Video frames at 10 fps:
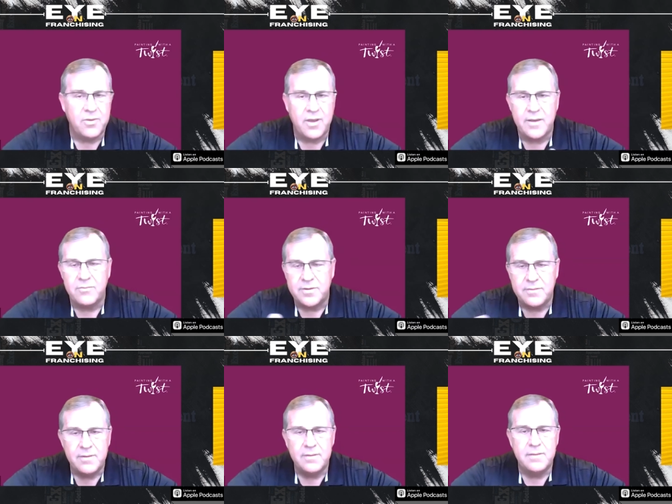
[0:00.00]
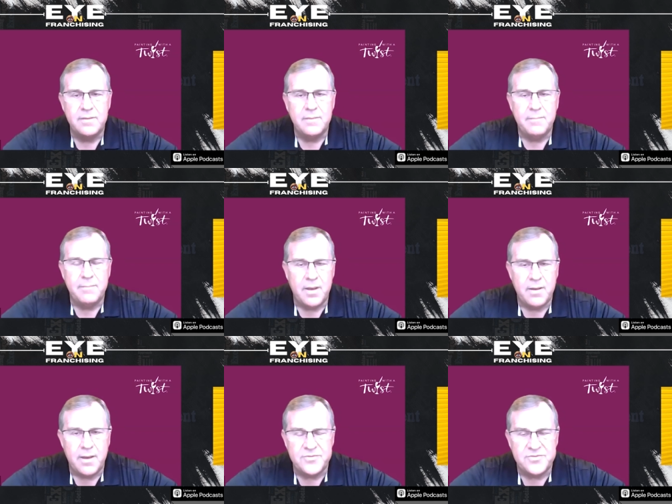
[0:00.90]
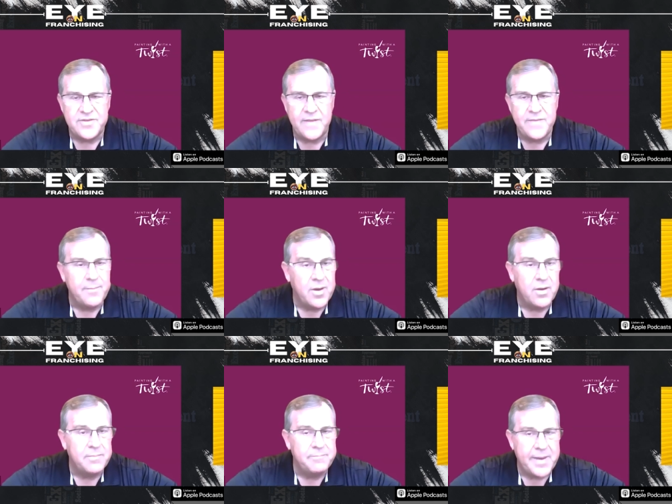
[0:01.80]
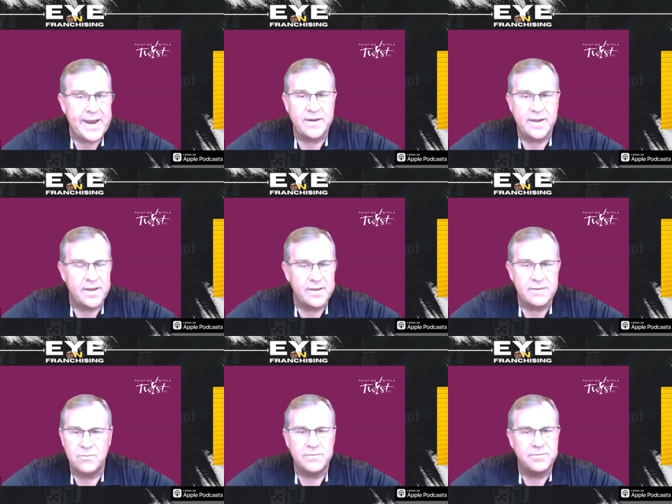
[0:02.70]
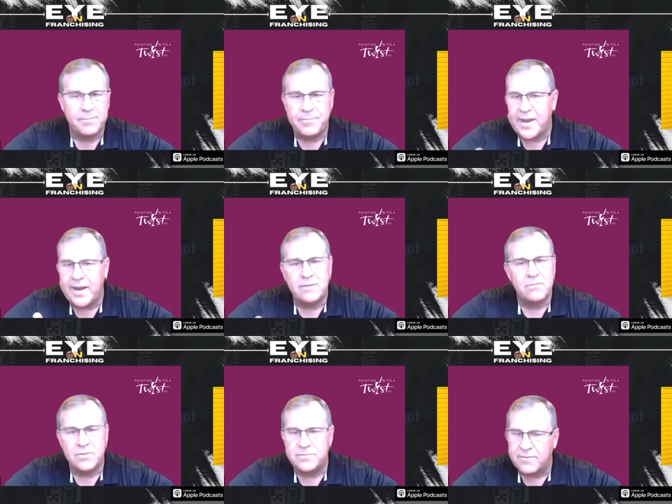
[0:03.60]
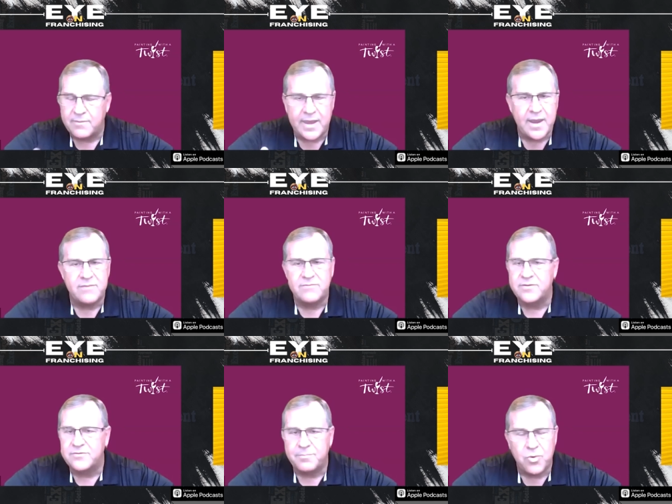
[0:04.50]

Supply, would Uh, send them a paint kit with the paint, with the canvas,